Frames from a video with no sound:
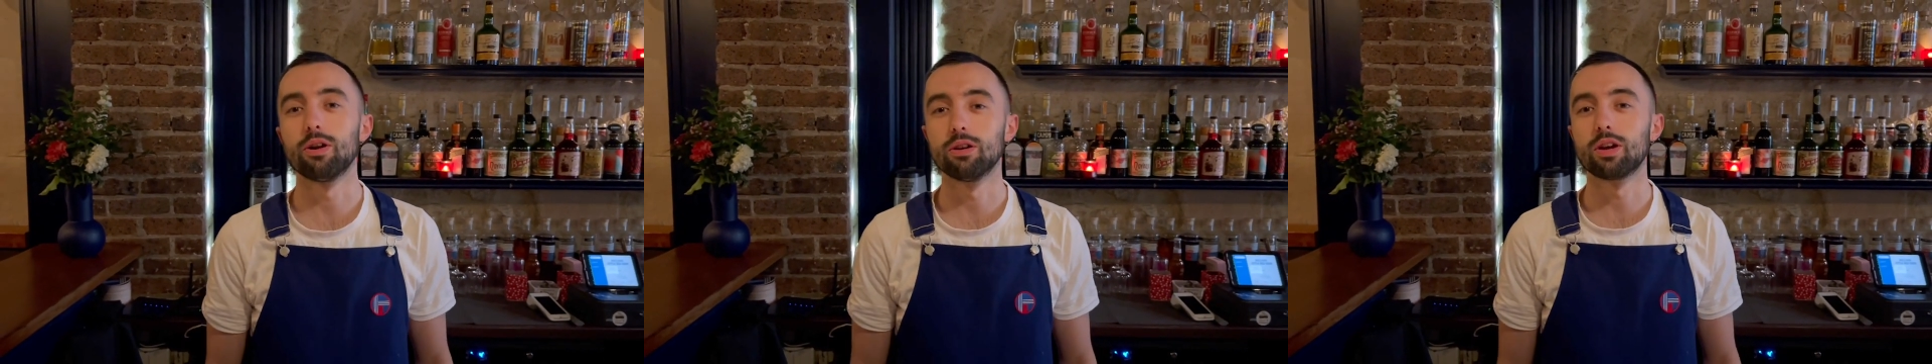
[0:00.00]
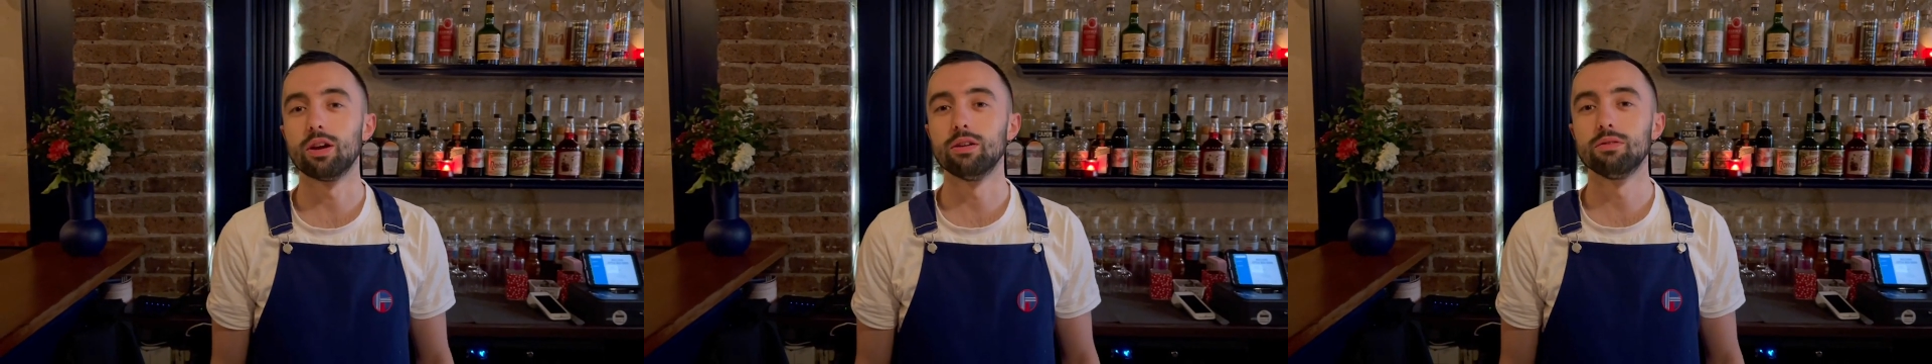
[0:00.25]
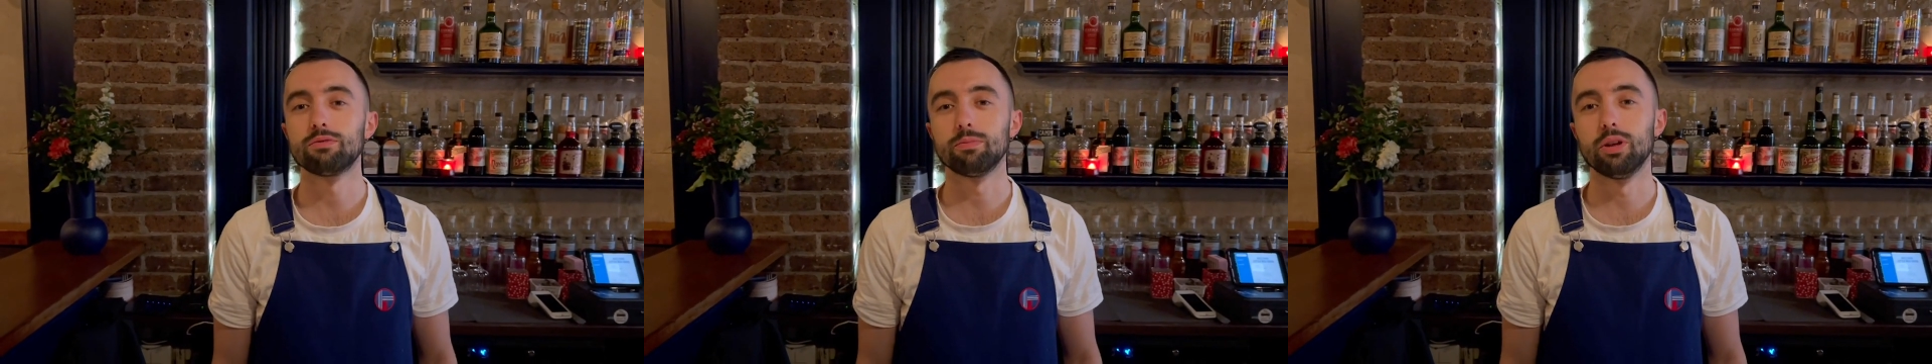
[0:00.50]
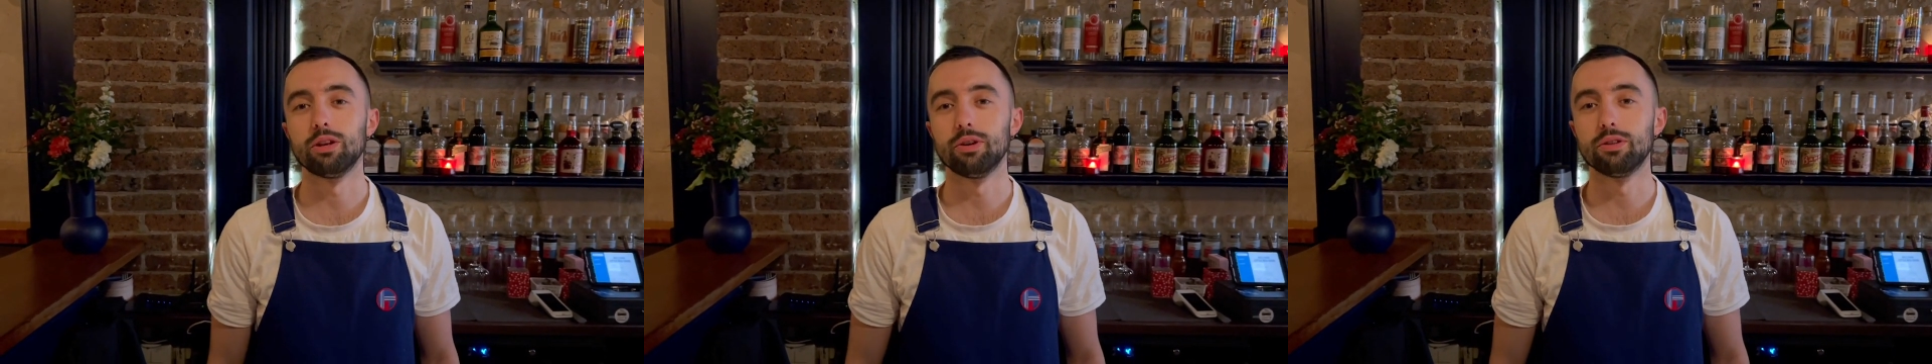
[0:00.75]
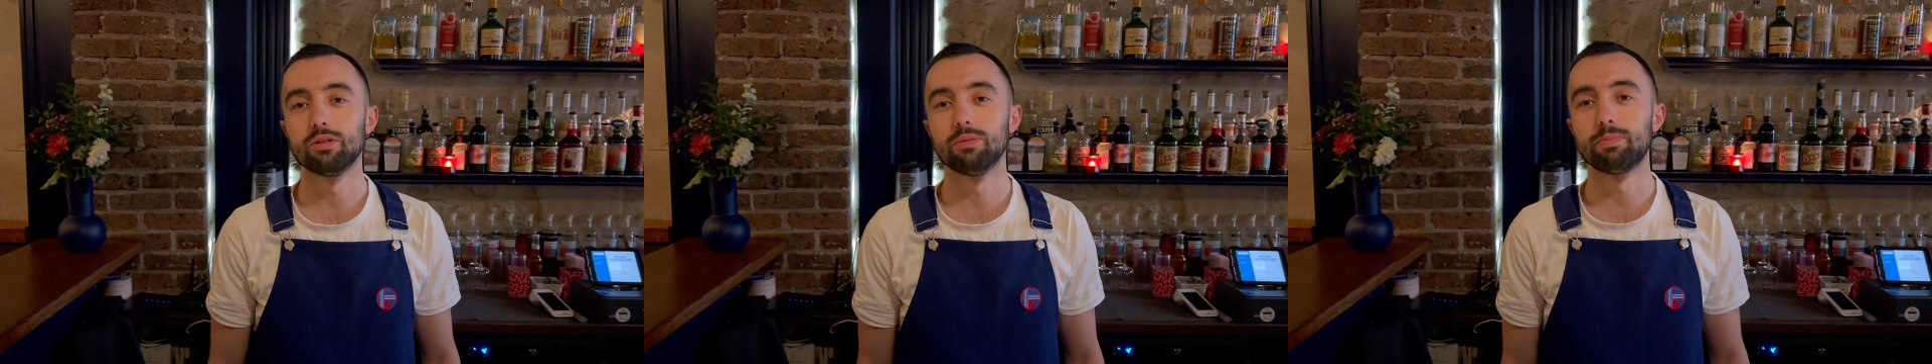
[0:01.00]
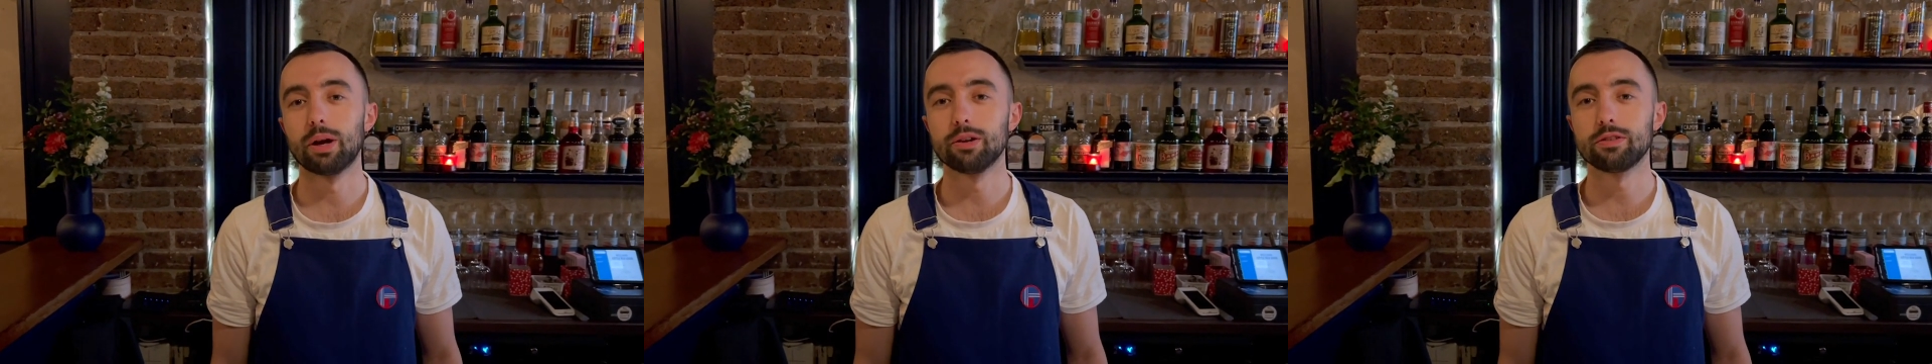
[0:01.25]
Barney O'kane from Little Red
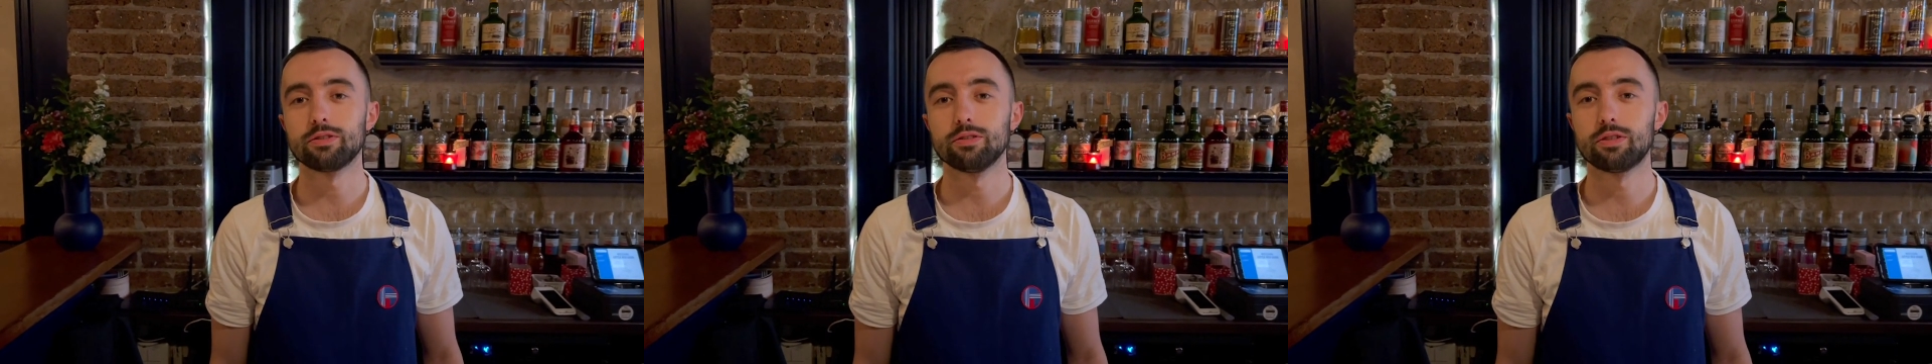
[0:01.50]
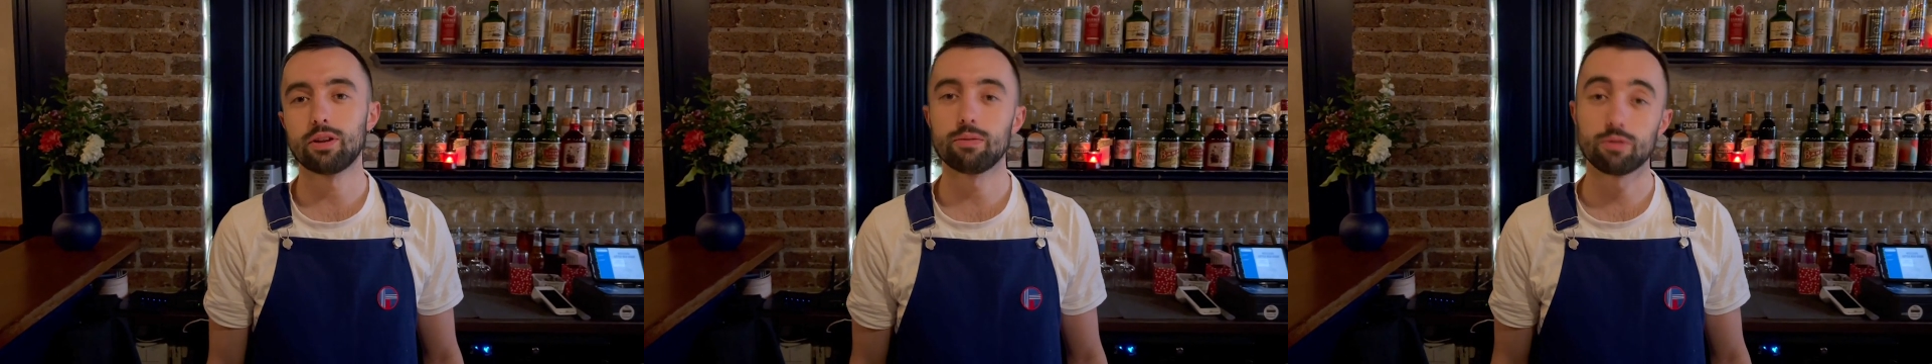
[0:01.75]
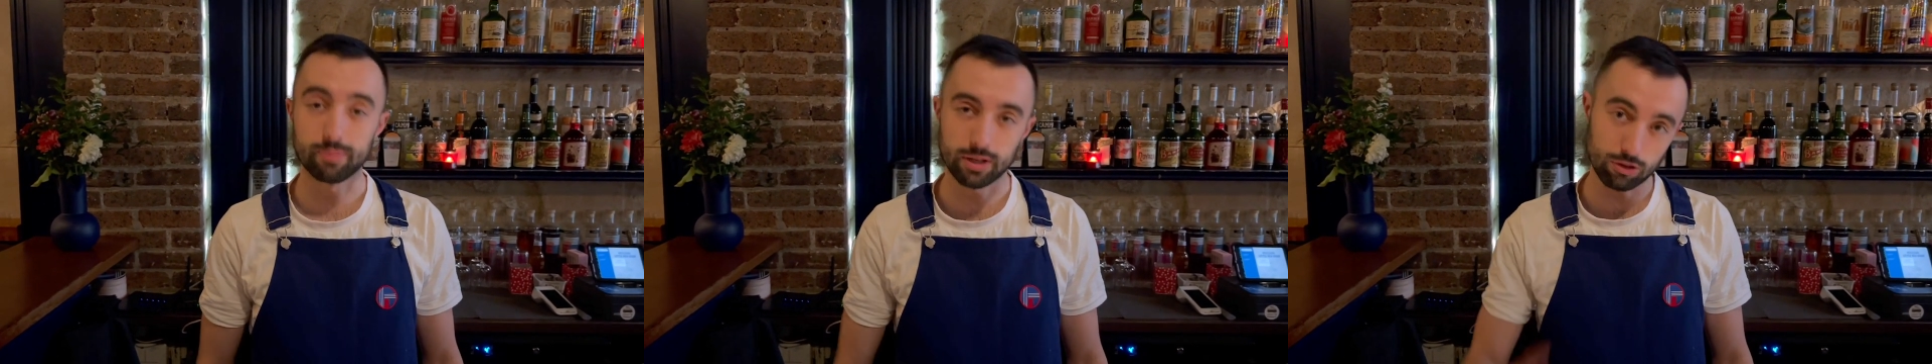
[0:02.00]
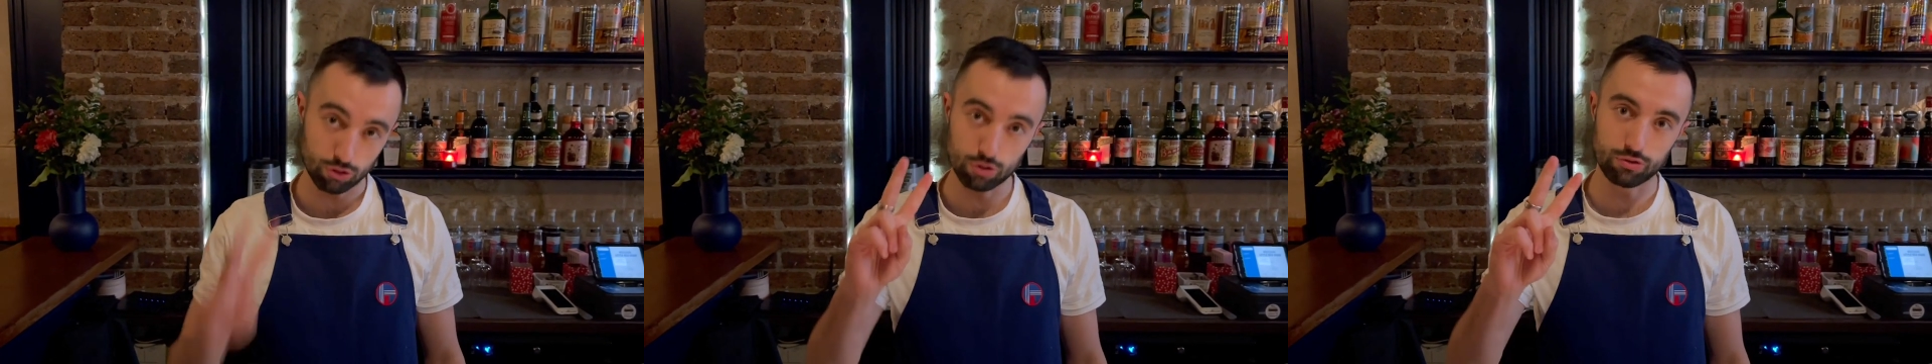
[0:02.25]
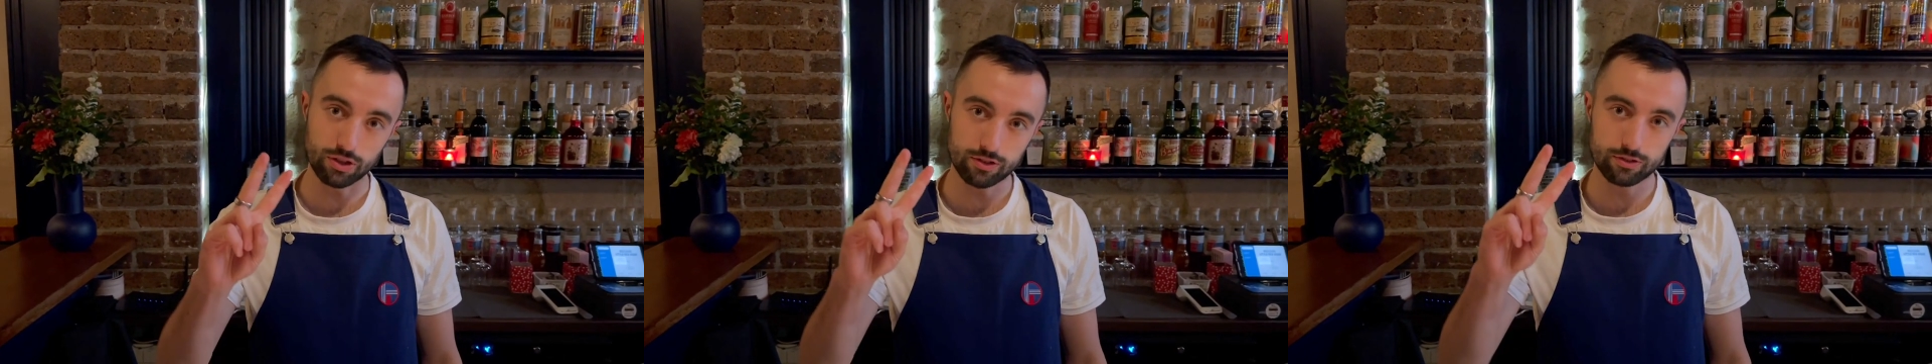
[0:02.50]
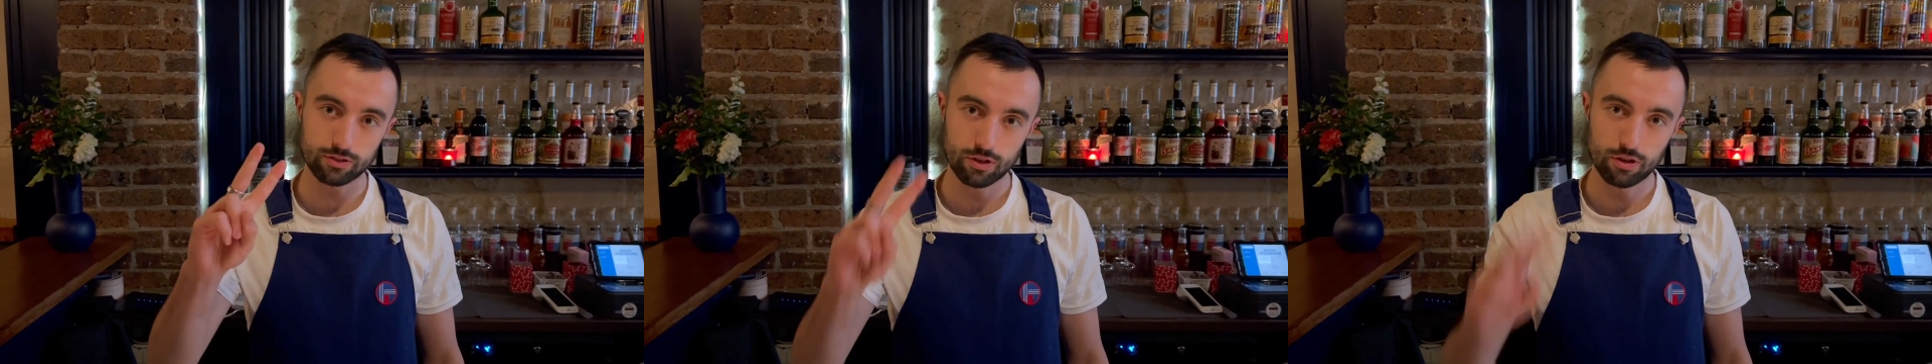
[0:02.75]
Door in Paris. Today I'm going to make you two
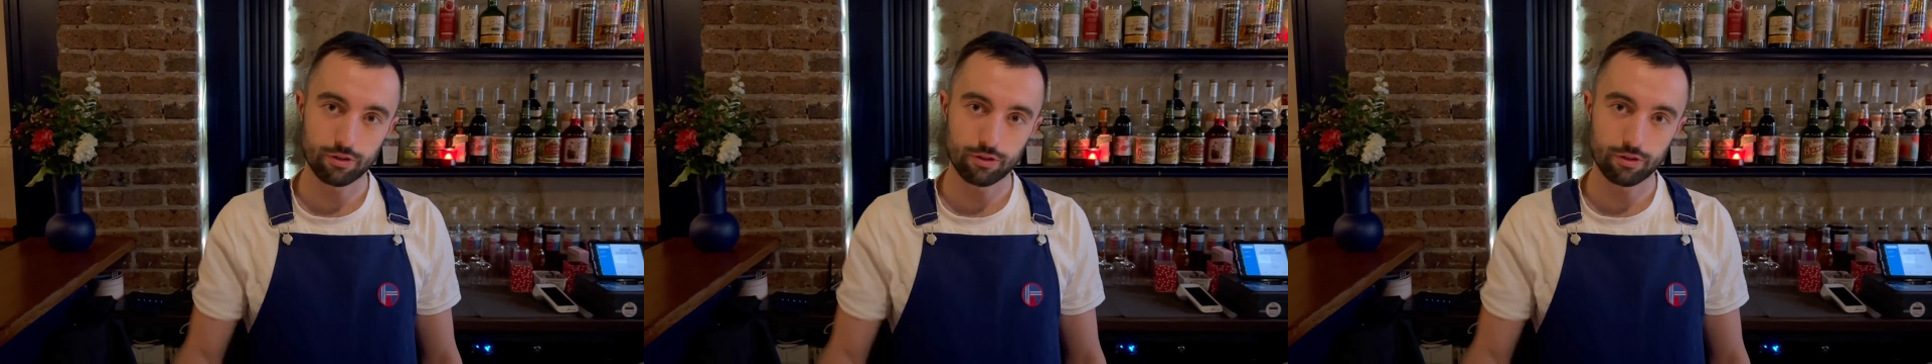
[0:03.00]
drinks.